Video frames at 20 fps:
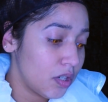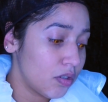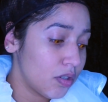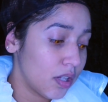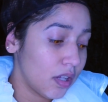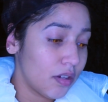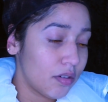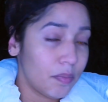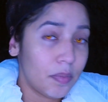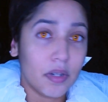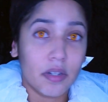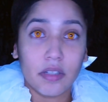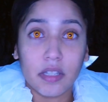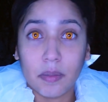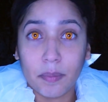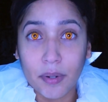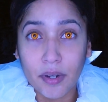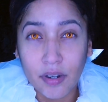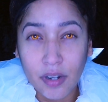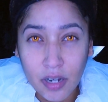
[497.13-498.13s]
use a little bit of
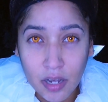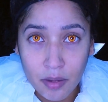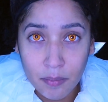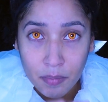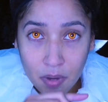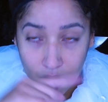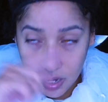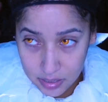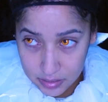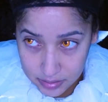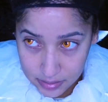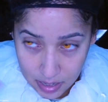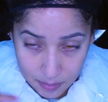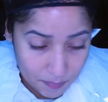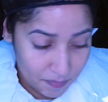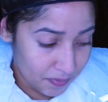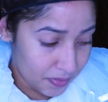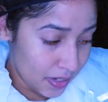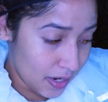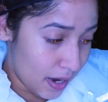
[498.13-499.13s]
spirit gum on
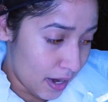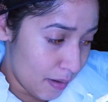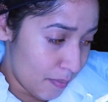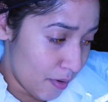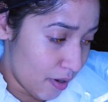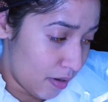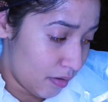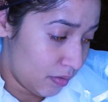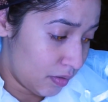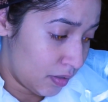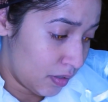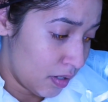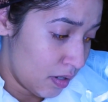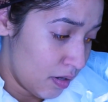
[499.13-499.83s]
top of the eyebrows.